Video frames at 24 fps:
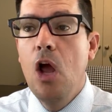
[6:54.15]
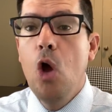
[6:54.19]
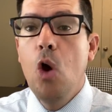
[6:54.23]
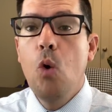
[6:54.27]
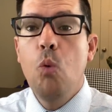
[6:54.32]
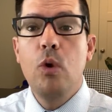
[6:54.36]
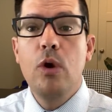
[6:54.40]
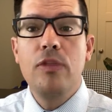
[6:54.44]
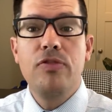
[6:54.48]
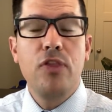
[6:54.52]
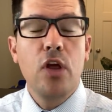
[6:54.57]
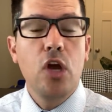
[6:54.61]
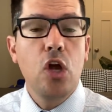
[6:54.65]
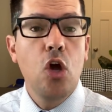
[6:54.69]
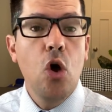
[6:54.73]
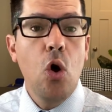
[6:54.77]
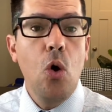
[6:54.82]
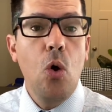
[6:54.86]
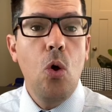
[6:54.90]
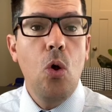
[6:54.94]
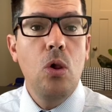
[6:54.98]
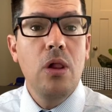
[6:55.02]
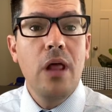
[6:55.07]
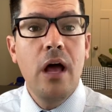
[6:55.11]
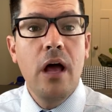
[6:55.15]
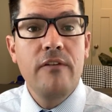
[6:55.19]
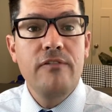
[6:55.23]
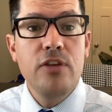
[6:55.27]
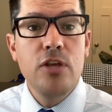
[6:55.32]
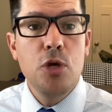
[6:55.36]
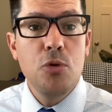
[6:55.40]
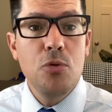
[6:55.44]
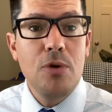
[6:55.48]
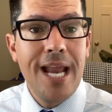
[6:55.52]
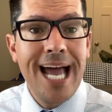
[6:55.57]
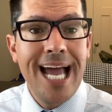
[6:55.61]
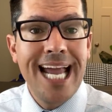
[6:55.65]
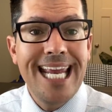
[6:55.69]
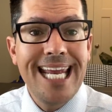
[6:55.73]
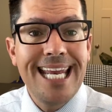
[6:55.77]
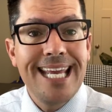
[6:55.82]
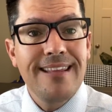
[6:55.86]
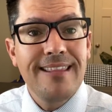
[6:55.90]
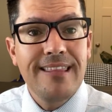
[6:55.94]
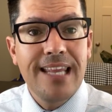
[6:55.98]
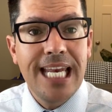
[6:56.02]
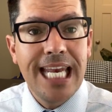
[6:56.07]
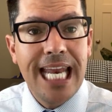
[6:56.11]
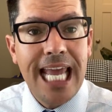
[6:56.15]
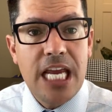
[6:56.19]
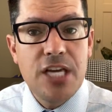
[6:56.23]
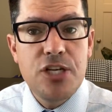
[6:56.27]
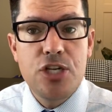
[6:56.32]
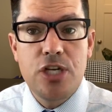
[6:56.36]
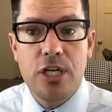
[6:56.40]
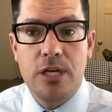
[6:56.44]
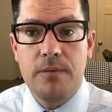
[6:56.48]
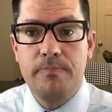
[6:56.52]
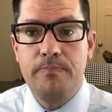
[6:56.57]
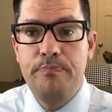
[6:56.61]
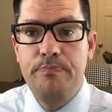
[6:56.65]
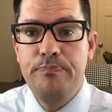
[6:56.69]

with the goal of uniting the nation.